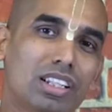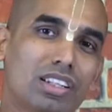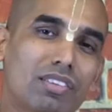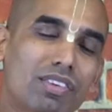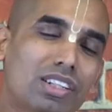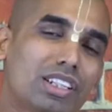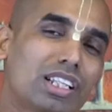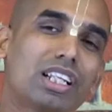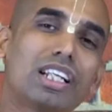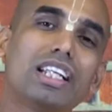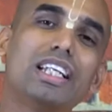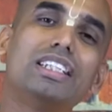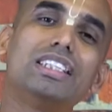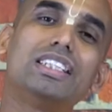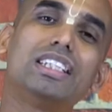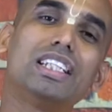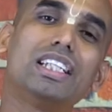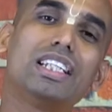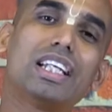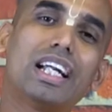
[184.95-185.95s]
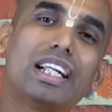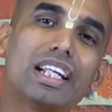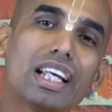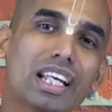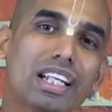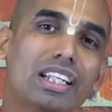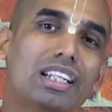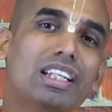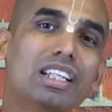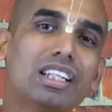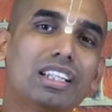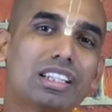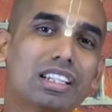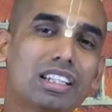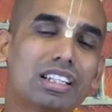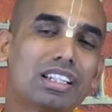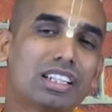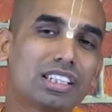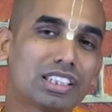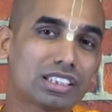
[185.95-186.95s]
One can easily attain
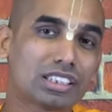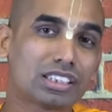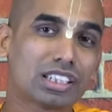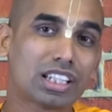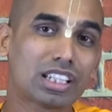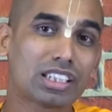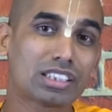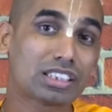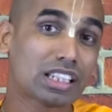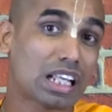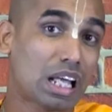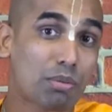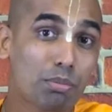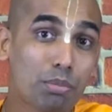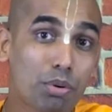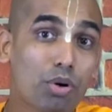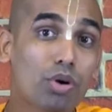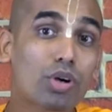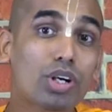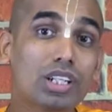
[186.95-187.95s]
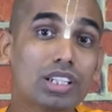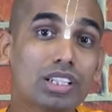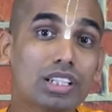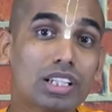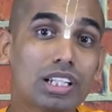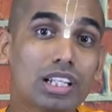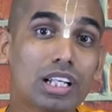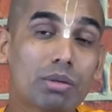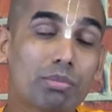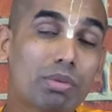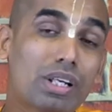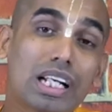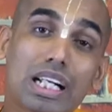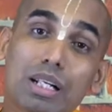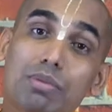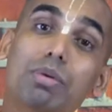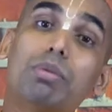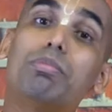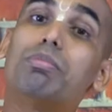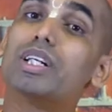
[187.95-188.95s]
Krishna's abode by
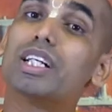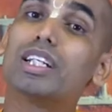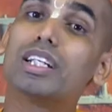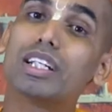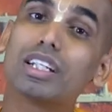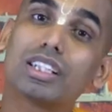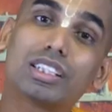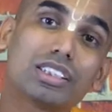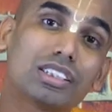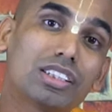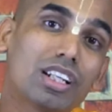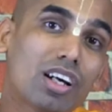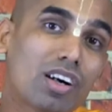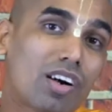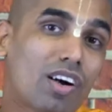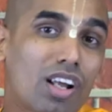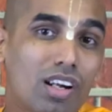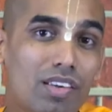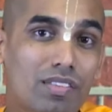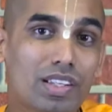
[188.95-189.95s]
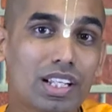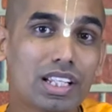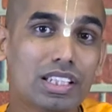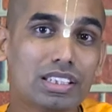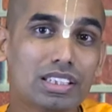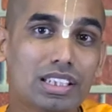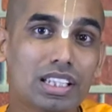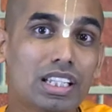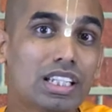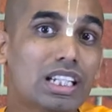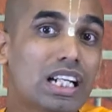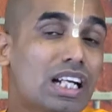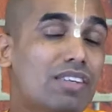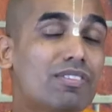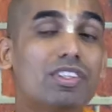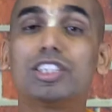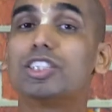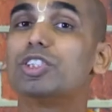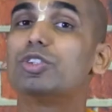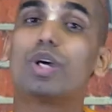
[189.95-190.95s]
remembering Krishna always, and
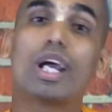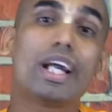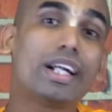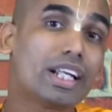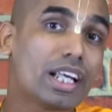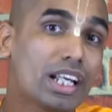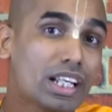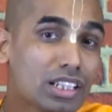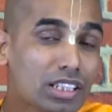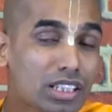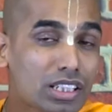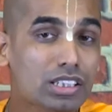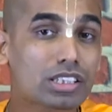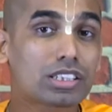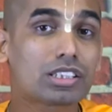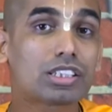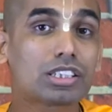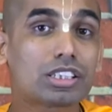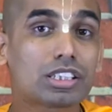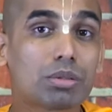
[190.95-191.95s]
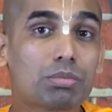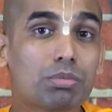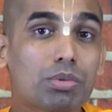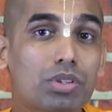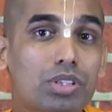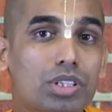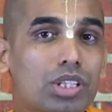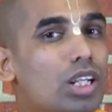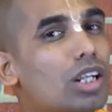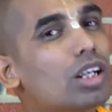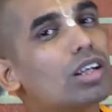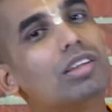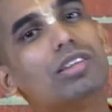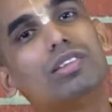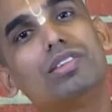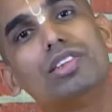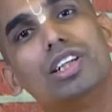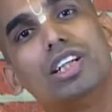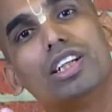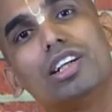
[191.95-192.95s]
once you attain Krishna's abode,
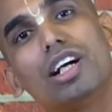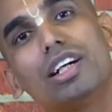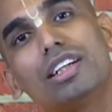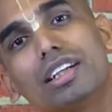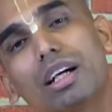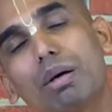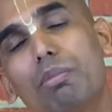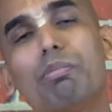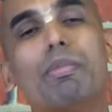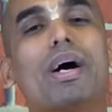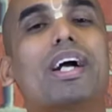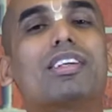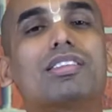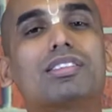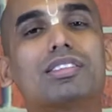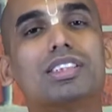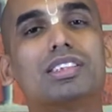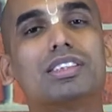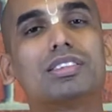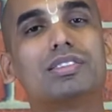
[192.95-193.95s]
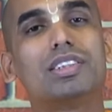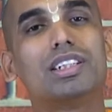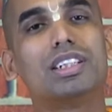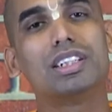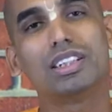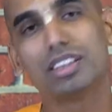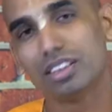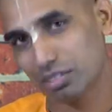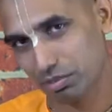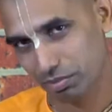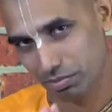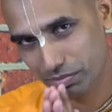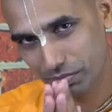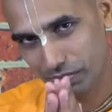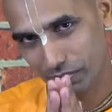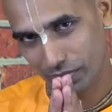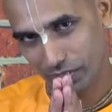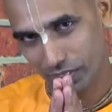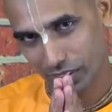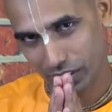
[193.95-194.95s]
you need not come back to this world.
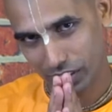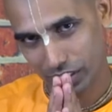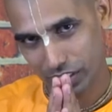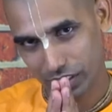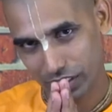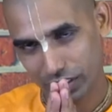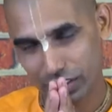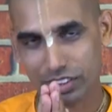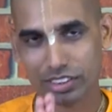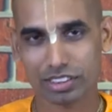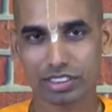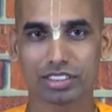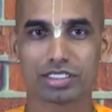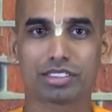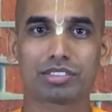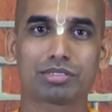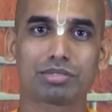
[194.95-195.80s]
Hare Krishna.